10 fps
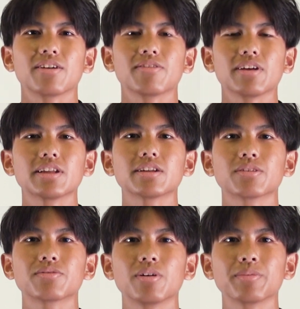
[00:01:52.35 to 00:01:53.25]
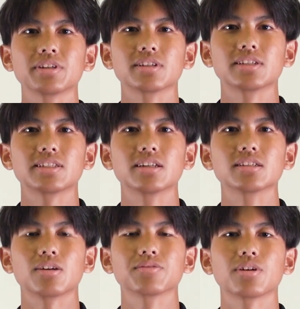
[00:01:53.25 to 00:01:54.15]
rather than conforming to the standards
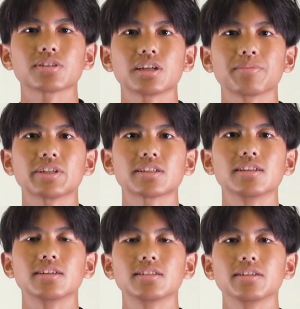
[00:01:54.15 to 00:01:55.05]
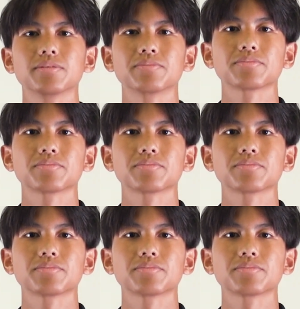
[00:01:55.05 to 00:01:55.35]
of toxic masculinity.